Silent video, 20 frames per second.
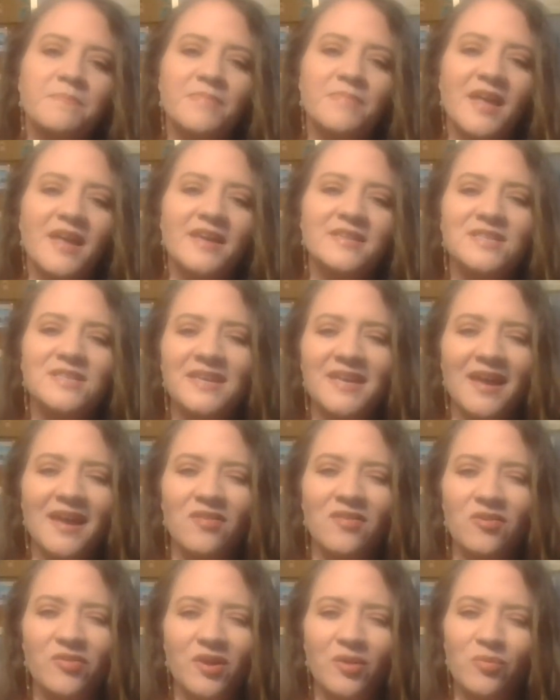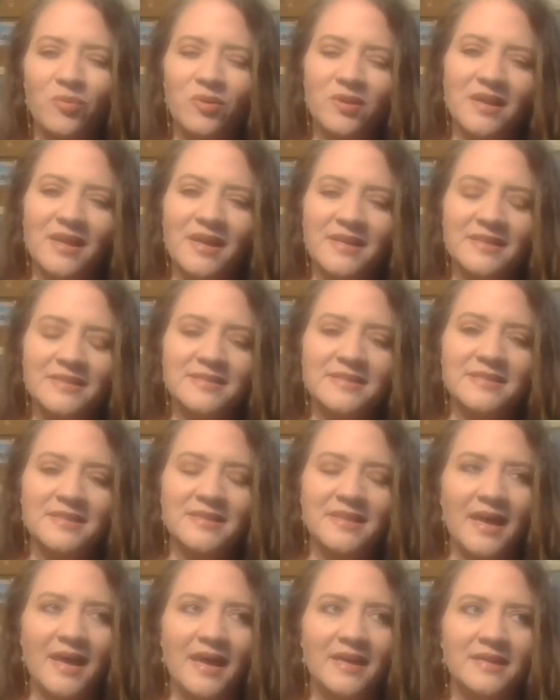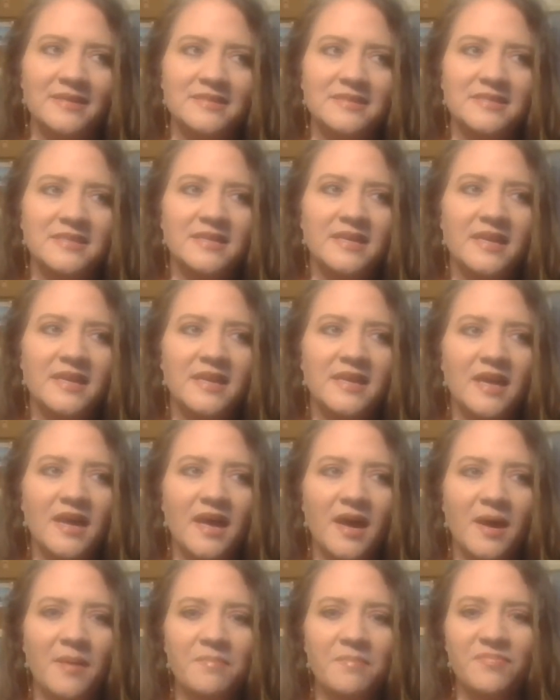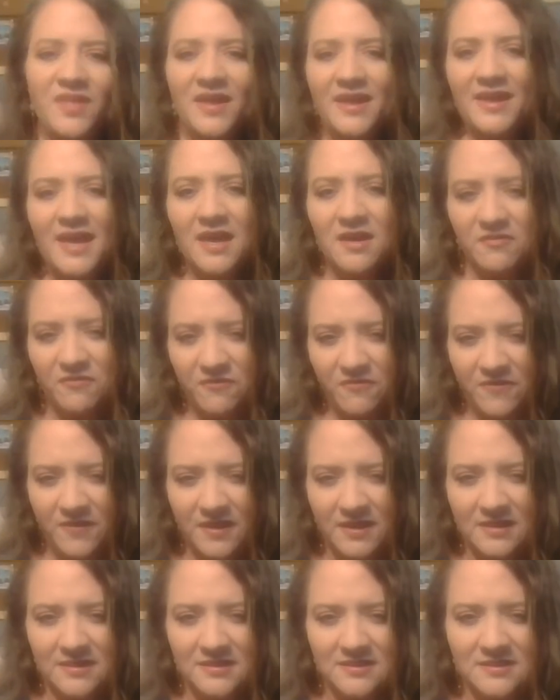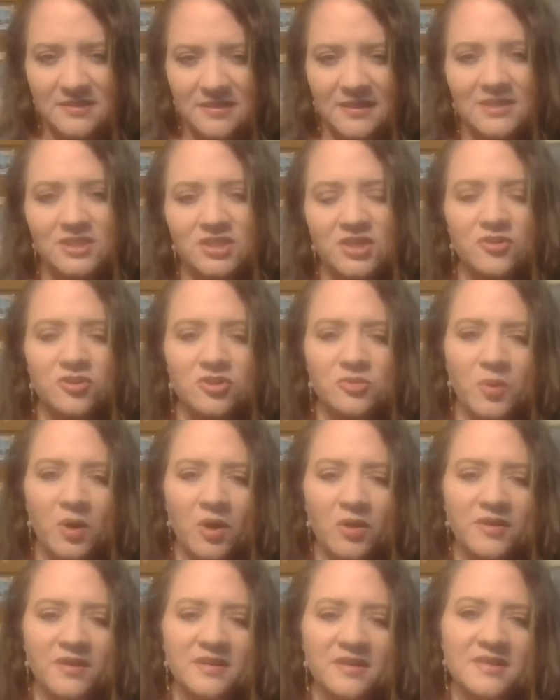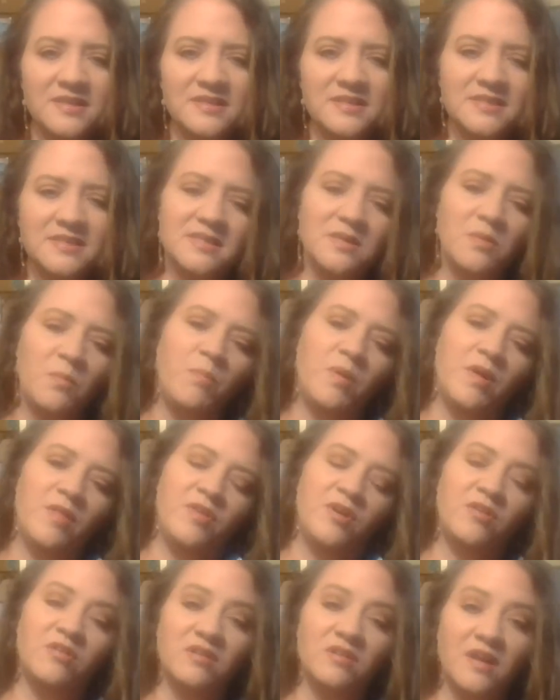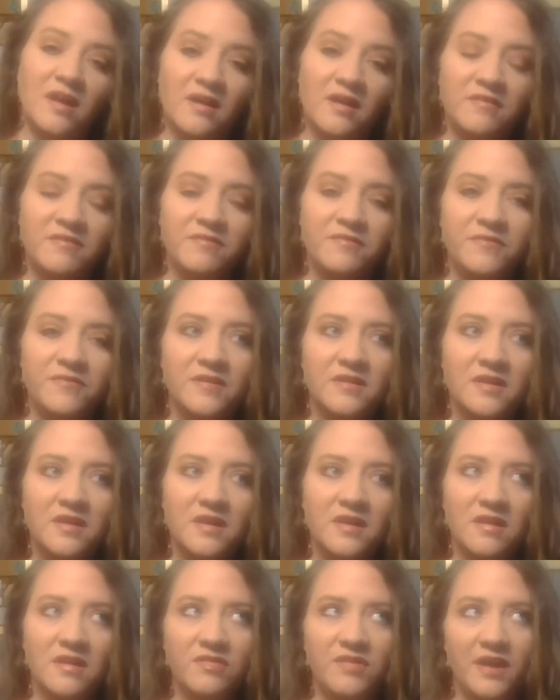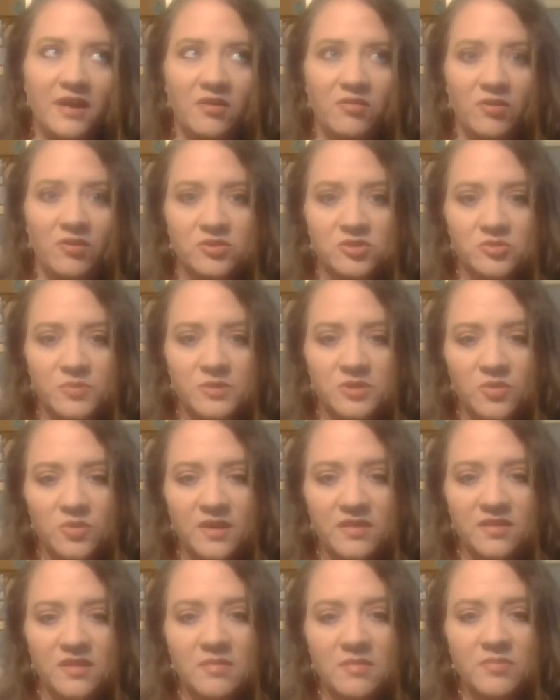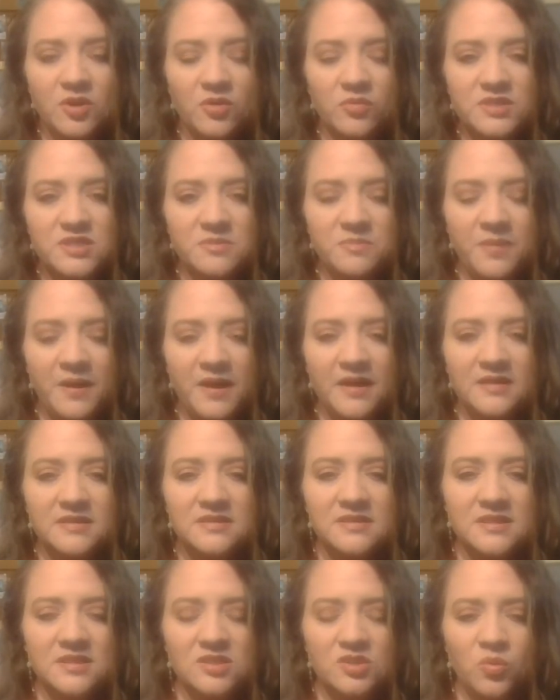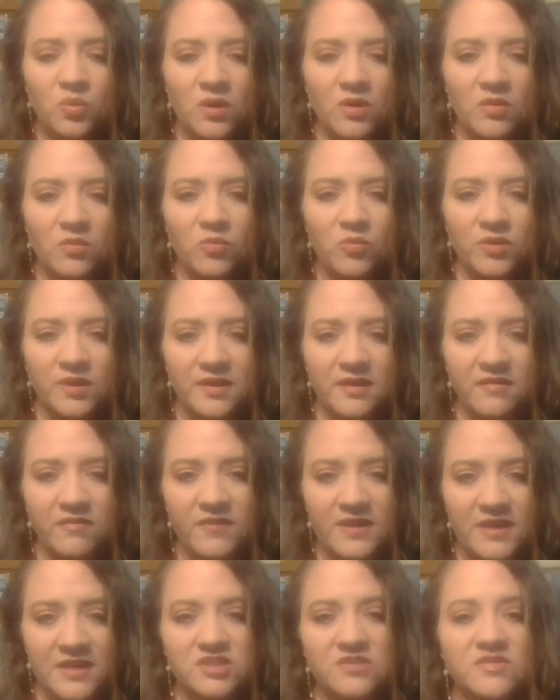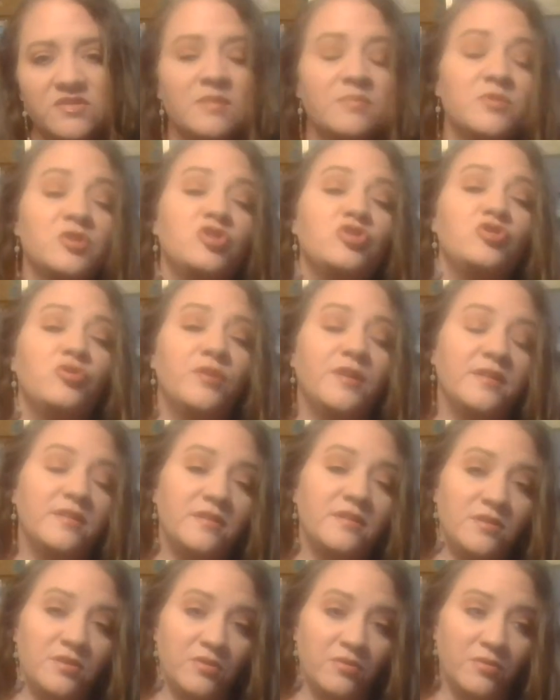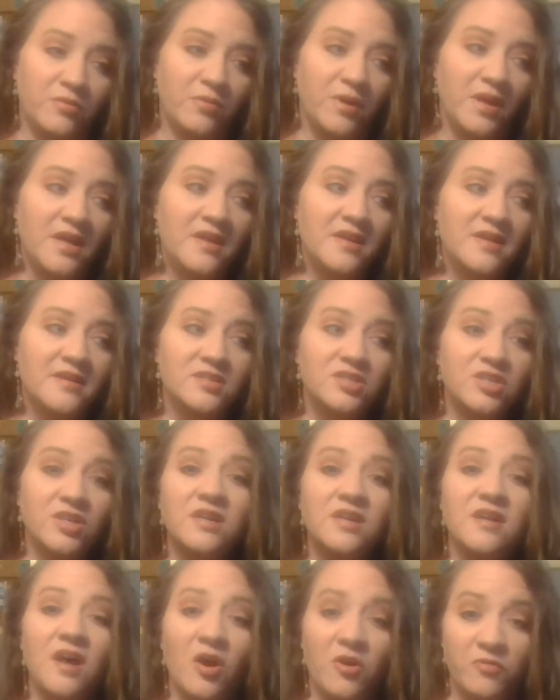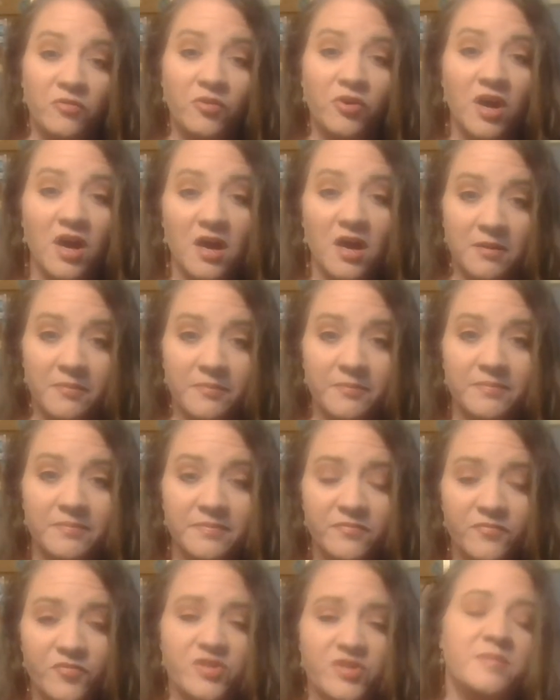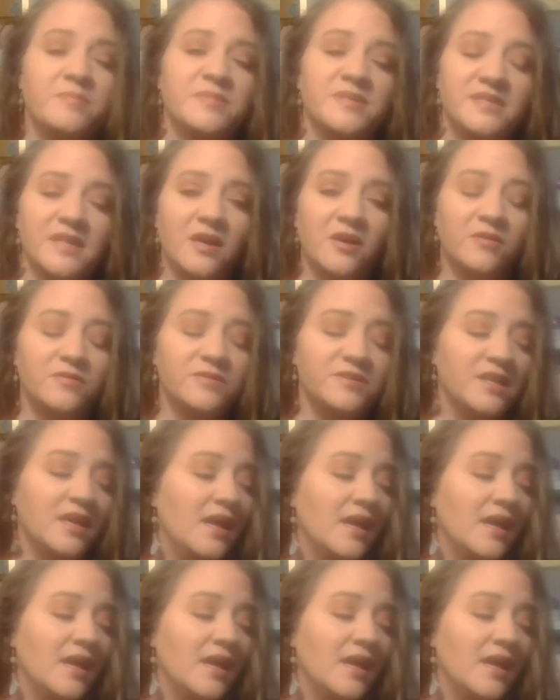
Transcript: And together they realize that they can't fix each other's brokenness, but their love that grows between them, their respect, is what will give each of them the strength to overcome for themselves.